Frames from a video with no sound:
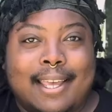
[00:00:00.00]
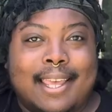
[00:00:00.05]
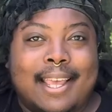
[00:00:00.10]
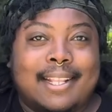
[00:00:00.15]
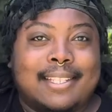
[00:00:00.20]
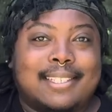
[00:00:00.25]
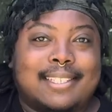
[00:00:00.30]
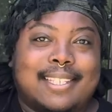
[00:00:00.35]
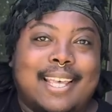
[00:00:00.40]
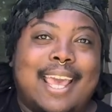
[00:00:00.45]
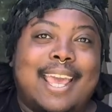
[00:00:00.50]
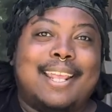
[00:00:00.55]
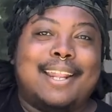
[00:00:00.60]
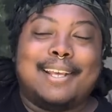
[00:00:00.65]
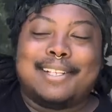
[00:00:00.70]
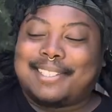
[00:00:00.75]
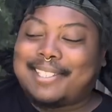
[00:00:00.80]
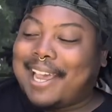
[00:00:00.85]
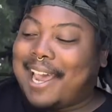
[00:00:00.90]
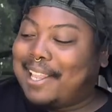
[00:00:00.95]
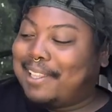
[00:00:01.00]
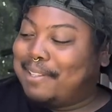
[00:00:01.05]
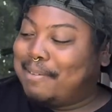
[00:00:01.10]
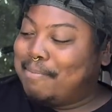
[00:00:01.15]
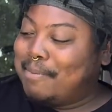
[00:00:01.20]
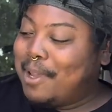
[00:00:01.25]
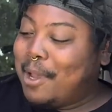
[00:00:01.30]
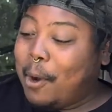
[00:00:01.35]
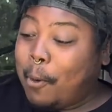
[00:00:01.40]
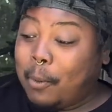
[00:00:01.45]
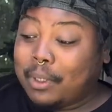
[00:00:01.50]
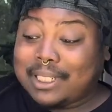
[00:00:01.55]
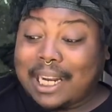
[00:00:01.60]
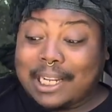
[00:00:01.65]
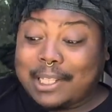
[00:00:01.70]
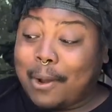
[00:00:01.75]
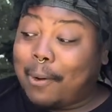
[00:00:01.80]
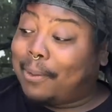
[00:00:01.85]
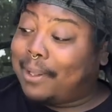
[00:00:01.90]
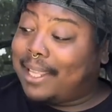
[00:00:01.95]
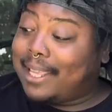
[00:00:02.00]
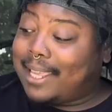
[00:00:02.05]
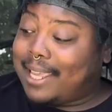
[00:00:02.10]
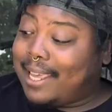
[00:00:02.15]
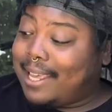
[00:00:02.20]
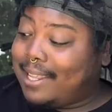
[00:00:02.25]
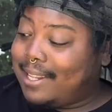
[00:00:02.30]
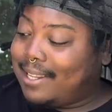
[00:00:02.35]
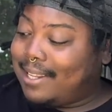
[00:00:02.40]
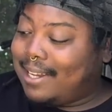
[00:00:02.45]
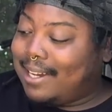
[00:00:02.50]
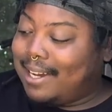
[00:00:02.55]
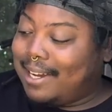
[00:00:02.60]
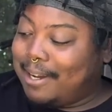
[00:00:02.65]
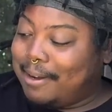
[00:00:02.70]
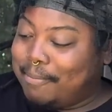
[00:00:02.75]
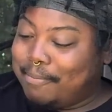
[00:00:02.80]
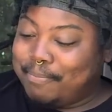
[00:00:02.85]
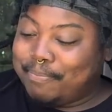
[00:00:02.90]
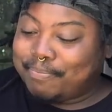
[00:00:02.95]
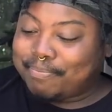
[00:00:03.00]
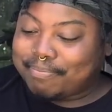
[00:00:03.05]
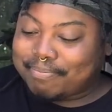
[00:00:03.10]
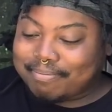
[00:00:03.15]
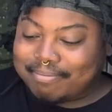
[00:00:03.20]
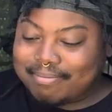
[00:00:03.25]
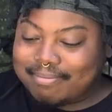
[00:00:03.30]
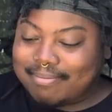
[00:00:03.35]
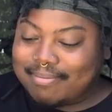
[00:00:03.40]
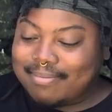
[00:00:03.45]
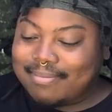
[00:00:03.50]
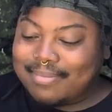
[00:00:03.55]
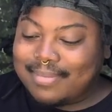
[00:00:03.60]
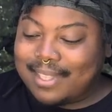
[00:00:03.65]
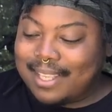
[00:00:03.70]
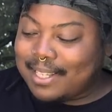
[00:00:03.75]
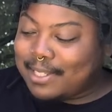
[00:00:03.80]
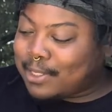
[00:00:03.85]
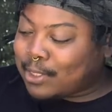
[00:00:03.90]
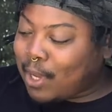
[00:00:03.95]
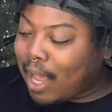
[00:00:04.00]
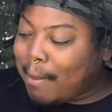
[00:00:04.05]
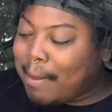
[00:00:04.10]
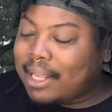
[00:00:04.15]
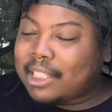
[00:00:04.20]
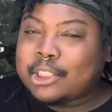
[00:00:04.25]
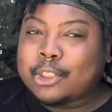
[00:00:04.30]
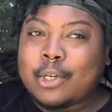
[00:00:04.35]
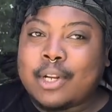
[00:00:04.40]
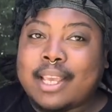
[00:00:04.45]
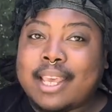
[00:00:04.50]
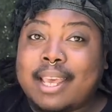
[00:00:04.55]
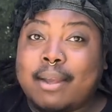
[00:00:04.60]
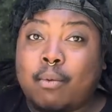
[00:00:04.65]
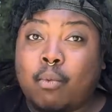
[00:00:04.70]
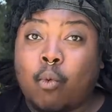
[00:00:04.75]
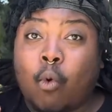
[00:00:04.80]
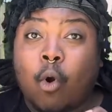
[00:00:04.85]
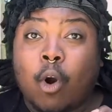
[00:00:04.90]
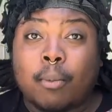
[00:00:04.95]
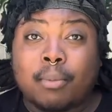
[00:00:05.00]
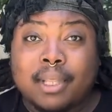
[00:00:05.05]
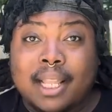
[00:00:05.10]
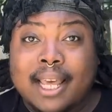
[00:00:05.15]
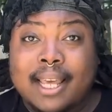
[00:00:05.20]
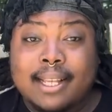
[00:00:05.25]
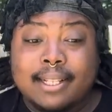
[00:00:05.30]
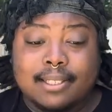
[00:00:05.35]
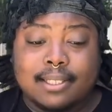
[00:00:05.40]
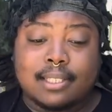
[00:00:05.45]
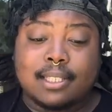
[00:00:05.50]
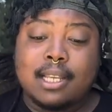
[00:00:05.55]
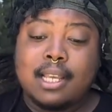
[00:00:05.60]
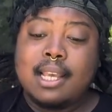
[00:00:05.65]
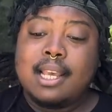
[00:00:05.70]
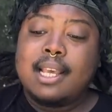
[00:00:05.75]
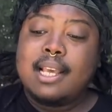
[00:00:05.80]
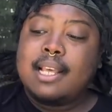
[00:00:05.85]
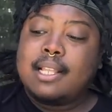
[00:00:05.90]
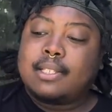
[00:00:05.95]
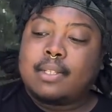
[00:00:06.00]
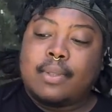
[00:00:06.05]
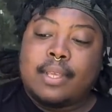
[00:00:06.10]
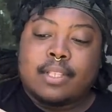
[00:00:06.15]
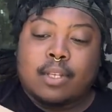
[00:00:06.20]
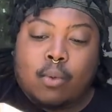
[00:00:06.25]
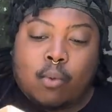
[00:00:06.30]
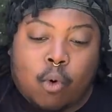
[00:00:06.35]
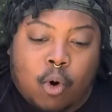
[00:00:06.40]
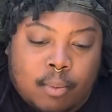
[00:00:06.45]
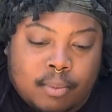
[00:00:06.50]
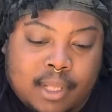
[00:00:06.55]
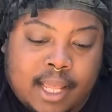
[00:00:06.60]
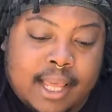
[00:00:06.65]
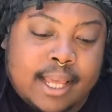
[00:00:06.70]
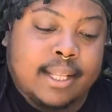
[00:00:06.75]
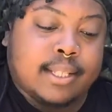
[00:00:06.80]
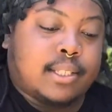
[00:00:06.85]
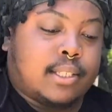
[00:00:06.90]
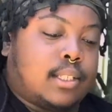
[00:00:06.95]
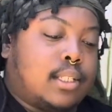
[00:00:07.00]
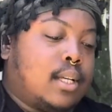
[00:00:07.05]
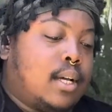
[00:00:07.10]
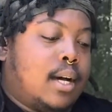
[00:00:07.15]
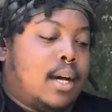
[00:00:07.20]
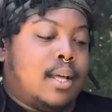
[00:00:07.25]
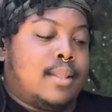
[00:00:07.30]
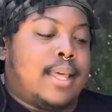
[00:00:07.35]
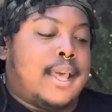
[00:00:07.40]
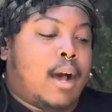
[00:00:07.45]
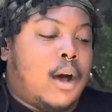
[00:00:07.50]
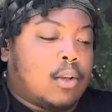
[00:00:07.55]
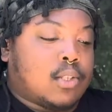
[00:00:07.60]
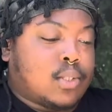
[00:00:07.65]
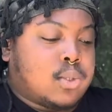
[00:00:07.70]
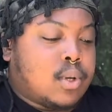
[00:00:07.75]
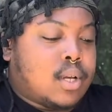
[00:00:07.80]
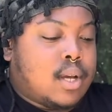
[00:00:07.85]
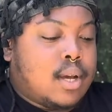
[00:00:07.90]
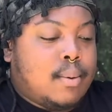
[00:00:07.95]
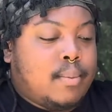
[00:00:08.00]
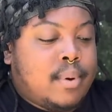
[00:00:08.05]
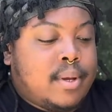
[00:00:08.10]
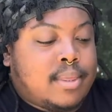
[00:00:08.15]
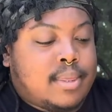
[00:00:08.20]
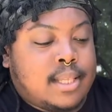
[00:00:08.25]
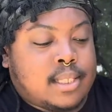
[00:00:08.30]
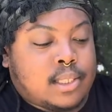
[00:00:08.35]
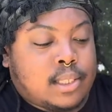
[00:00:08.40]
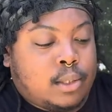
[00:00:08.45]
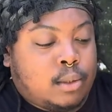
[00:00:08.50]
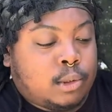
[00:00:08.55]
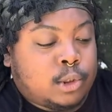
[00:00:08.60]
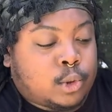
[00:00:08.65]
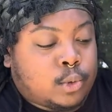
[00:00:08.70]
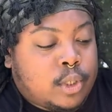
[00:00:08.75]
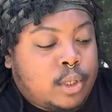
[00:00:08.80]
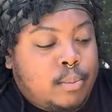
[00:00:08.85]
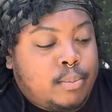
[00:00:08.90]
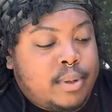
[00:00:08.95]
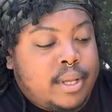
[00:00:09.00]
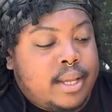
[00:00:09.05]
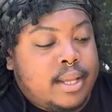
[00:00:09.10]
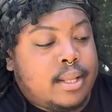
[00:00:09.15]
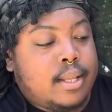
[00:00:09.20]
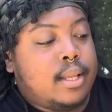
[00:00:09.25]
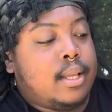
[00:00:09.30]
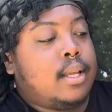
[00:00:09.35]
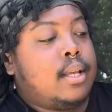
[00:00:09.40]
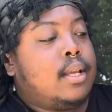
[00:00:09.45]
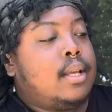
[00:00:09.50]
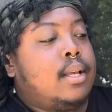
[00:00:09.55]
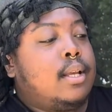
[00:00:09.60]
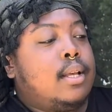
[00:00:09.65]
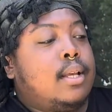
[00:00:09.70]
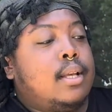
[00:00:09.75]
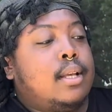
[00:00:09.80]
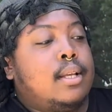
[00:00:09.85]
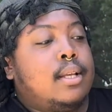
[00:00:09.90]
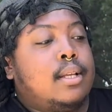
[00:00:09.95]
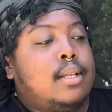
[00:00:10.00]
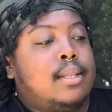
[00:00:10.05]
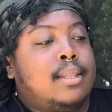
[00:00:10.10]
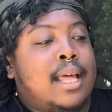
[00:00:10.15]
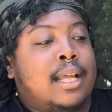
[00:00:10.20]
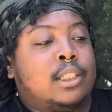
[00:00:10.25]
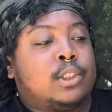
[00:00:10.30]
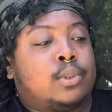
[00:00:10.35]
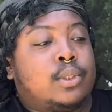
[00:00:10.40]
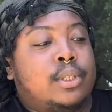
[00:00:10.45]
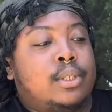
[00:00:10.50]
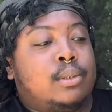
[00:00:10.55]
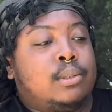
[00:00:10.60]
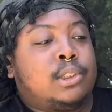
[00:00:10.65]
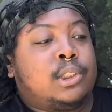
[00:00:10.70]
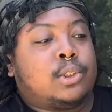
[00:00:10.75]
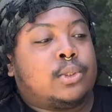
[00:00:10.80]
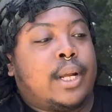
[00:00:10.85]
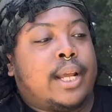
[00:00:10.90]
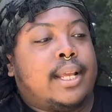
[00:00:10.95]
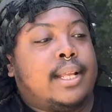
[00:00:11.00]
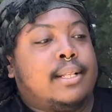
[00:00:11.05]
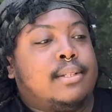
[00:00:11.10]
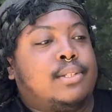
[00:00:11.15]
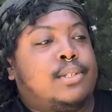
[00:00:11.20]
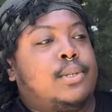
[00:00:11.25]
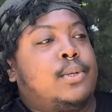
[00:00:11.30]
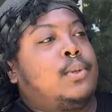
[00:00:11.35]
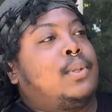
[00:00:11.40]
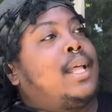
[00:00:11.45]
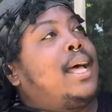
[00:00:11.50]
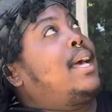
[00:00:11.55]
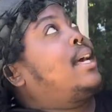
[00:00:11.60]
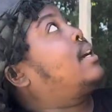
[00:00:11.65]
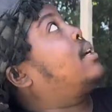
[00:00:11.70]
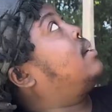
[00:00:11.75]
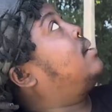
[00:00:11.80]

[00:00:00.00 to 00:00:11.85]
insane asylum, which I totally get. So I made sure to get warm lights. So these are warm lights. They also come with this little drill bit that drills straight into like